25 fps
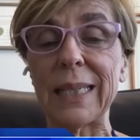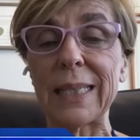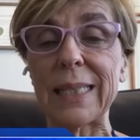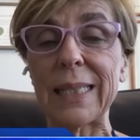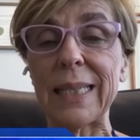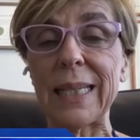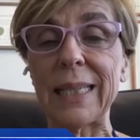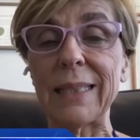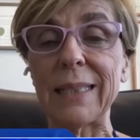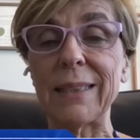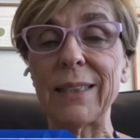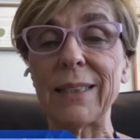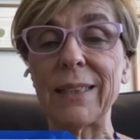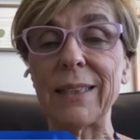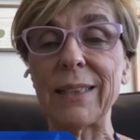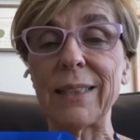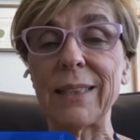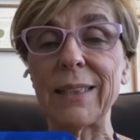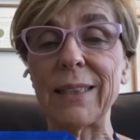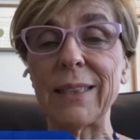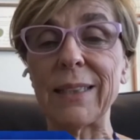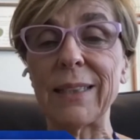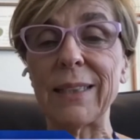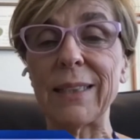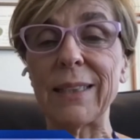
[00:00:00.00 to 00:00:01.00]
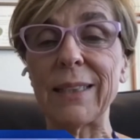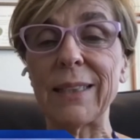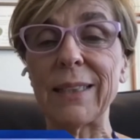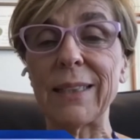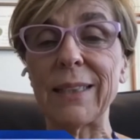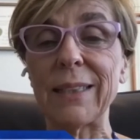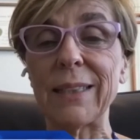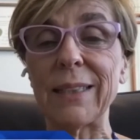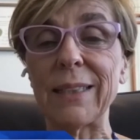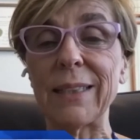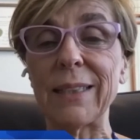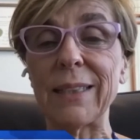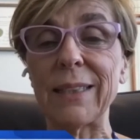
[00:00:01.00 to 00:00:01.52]
Center
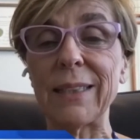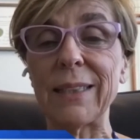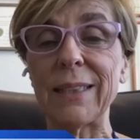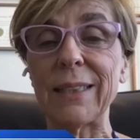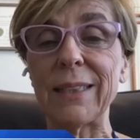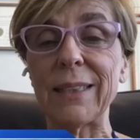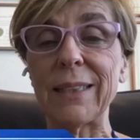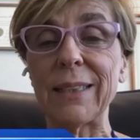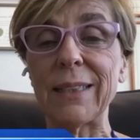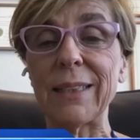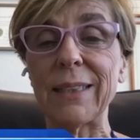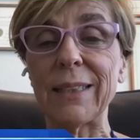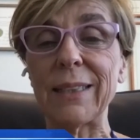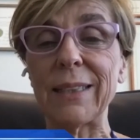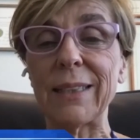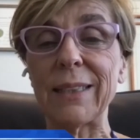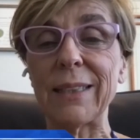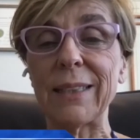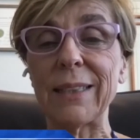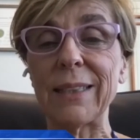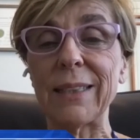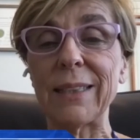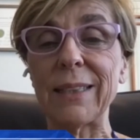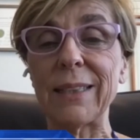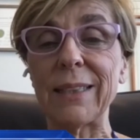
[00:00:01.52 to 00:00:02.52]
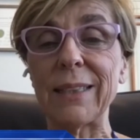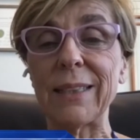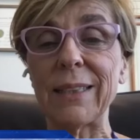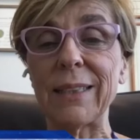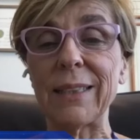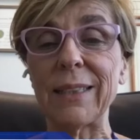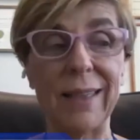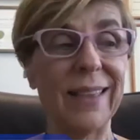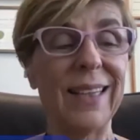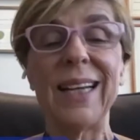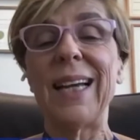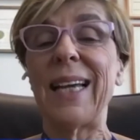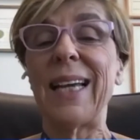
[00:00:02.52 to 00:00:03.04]
in Tel Aviv,
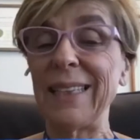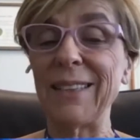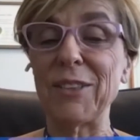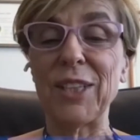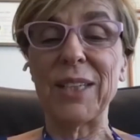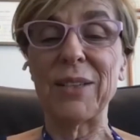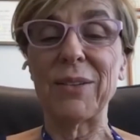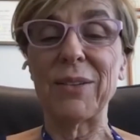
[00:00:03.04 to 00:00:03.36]
Israel,